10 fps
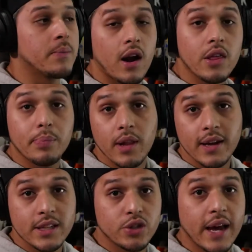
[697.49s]
Another
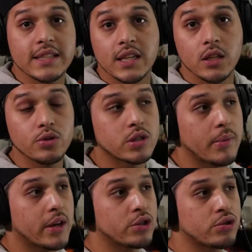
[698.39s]
plugin that you guys can use to
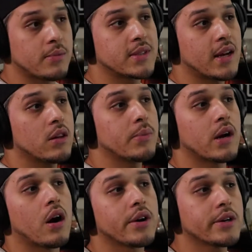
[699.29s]
make your drums hit a little bit
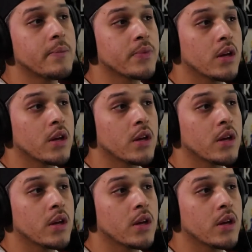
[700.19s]
harder,